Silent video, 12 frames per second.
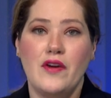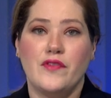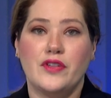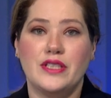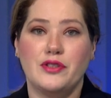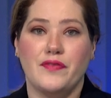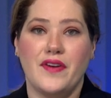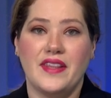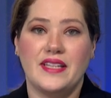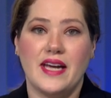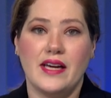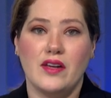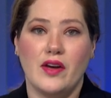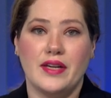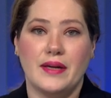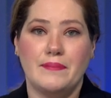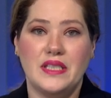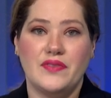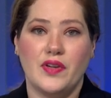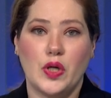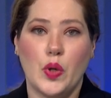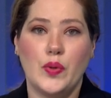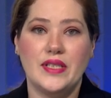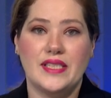for Interfaith Dialogue and Peaceful
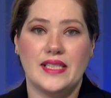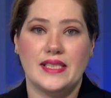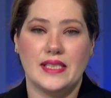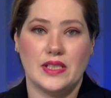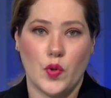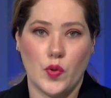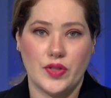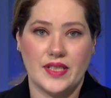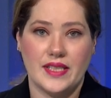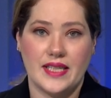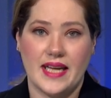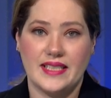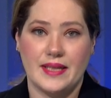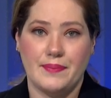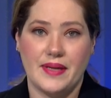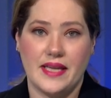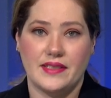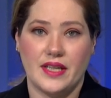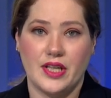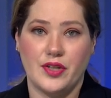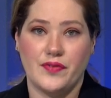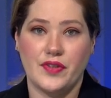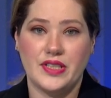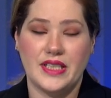Coexistence courses at Sapienza
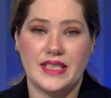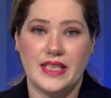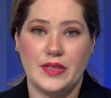University